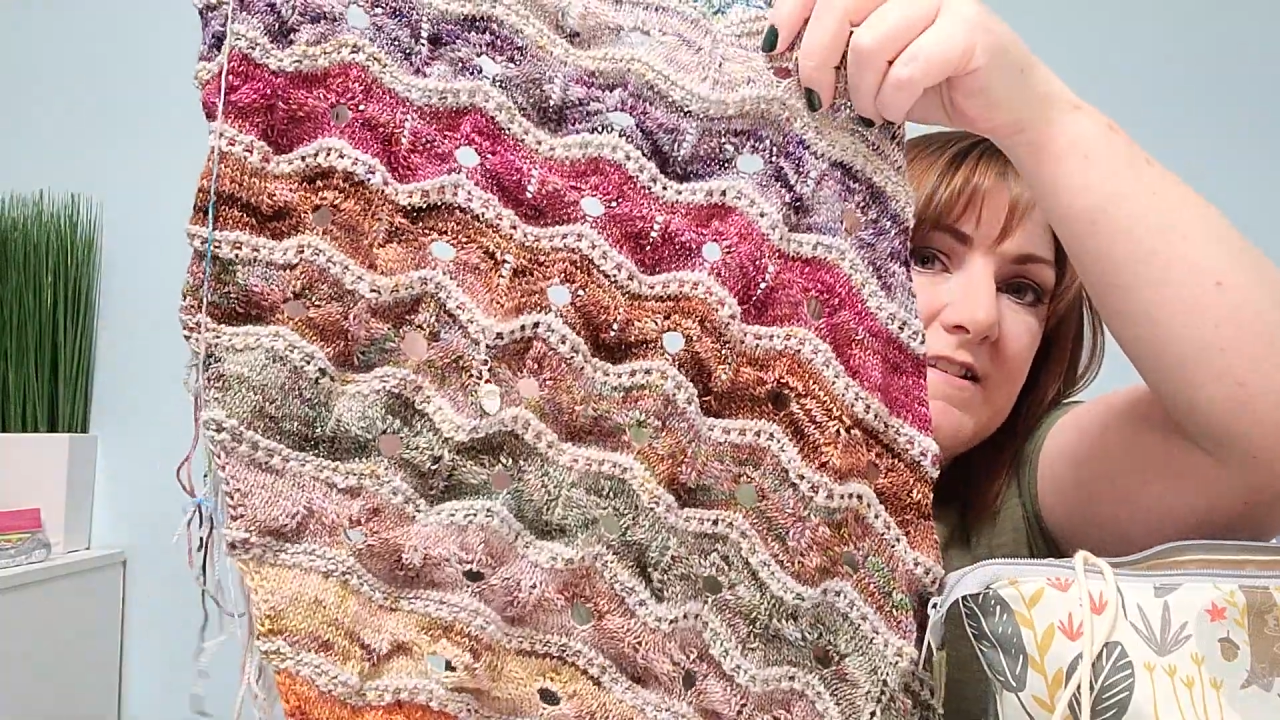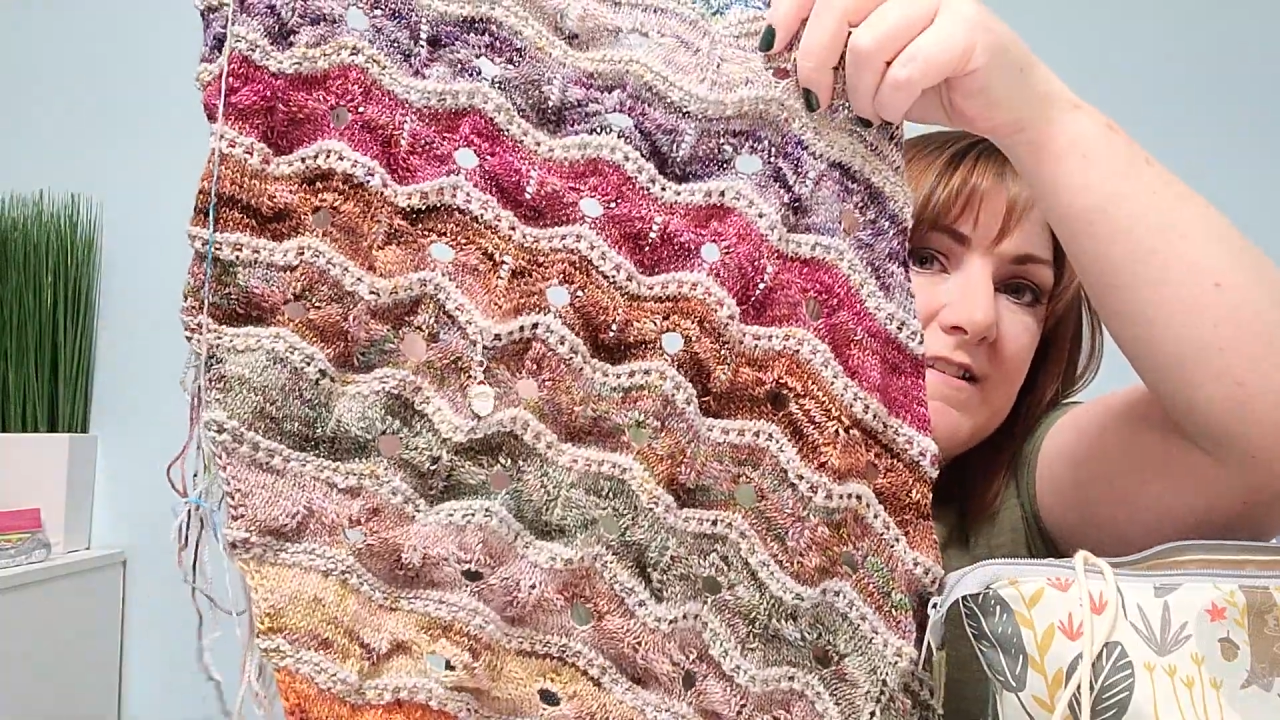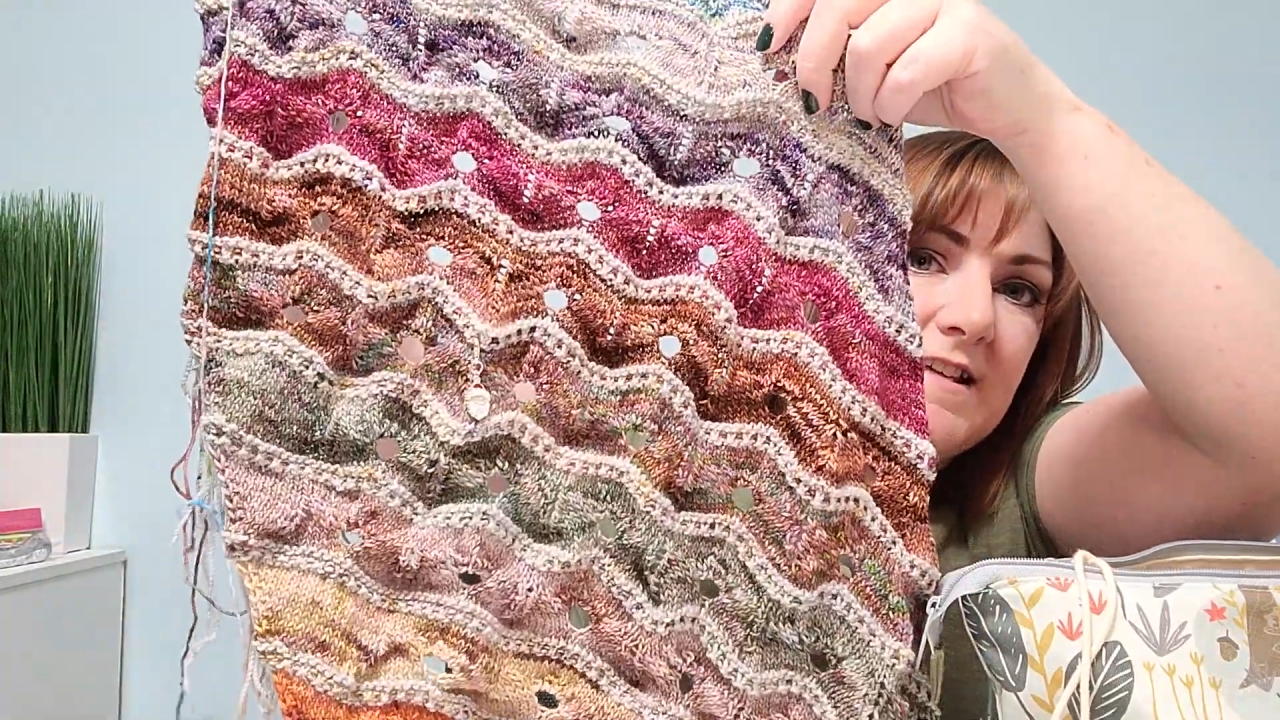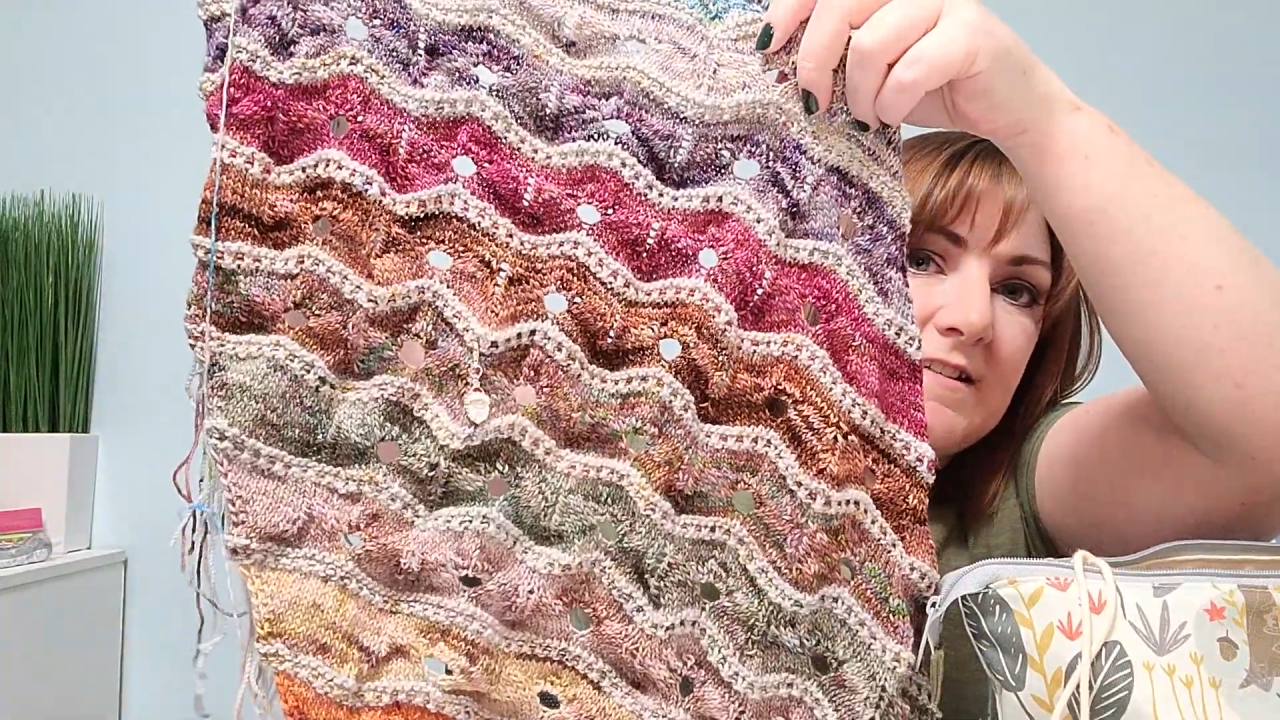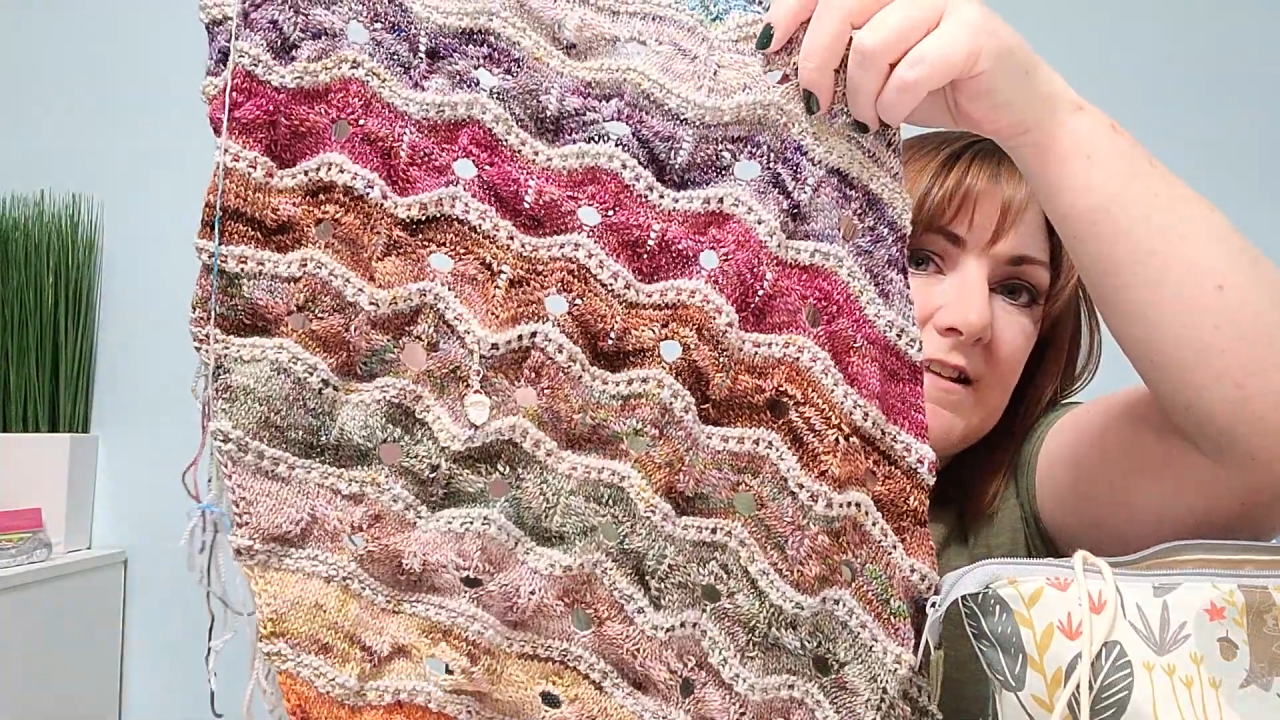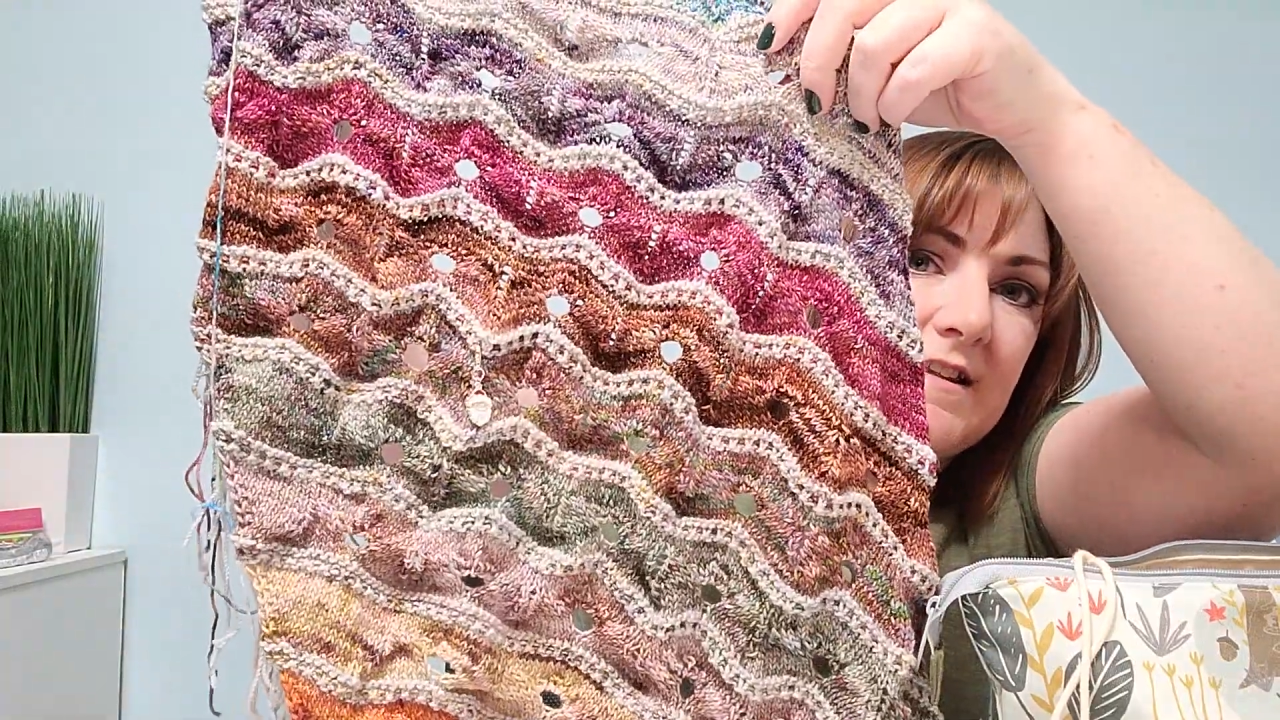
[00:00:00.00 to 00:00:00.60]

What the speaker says: Santa